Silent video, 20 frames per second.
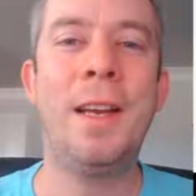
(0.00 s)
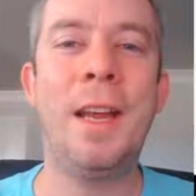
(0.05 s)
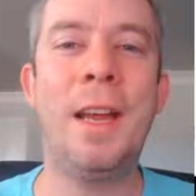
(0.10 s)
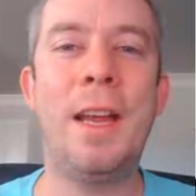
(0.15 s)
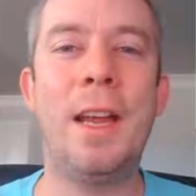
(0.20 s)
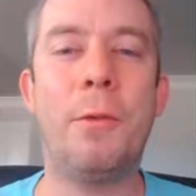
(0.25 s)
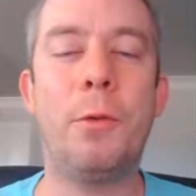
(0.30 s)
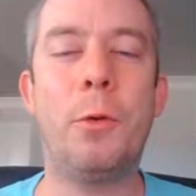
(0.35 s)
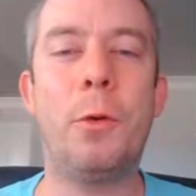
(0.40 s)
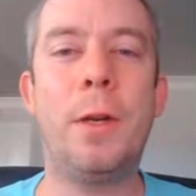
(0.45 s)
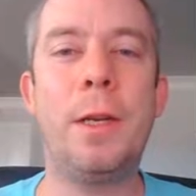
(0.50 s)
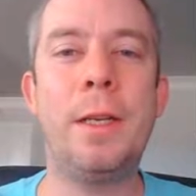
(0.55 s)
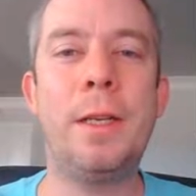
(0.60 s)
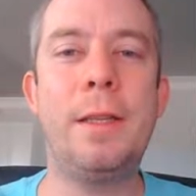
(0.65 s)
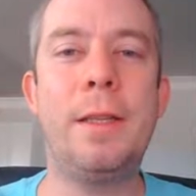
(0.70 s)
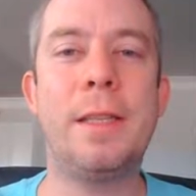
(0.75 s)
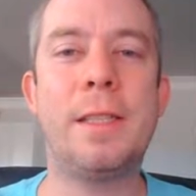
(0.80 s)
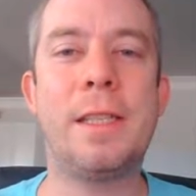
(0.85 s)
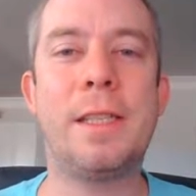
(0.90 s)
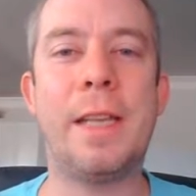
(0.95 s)
Hey everyone,
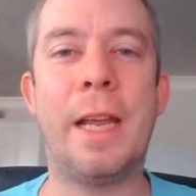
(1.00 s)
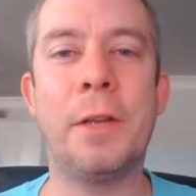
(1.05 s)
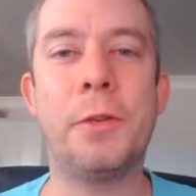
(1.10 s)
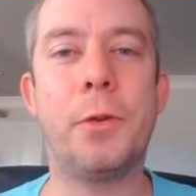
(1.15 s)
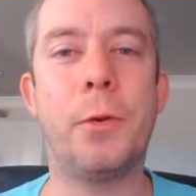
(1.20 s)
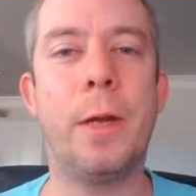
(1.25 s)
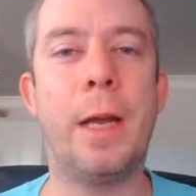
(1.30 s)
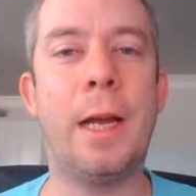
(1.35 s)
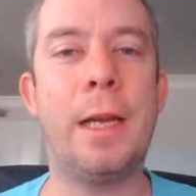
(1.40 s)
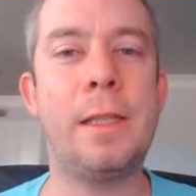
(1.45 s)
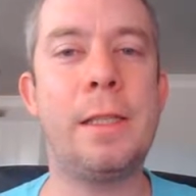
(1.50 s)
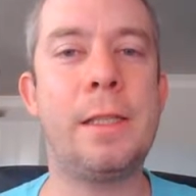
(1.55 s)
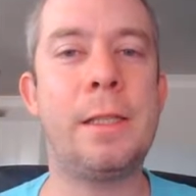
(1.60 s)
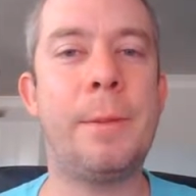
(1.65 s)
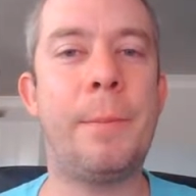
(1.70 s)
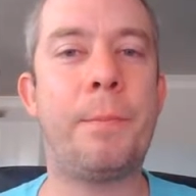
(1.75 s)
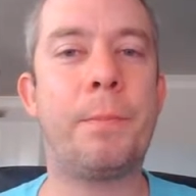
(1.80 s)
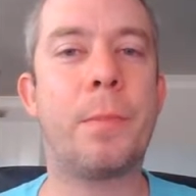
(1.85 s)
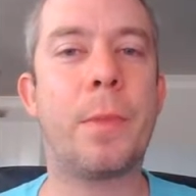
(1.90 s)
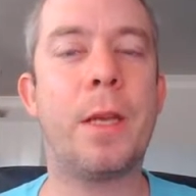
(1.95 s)
this is Andrew Hess.
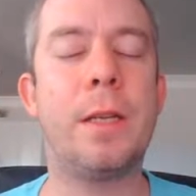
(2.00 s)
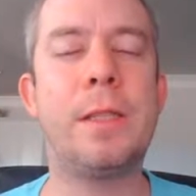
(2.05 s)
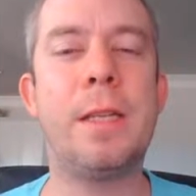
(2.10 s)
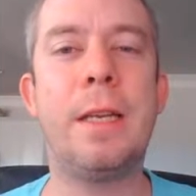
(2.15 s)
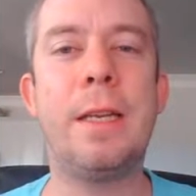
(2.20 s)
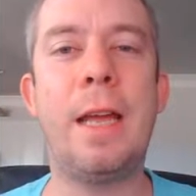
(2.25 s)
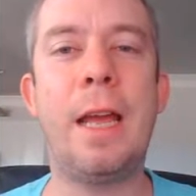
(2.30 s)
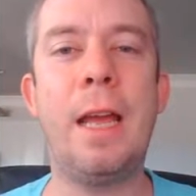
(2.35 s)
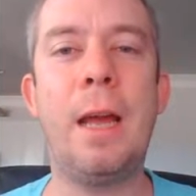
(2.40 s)
Today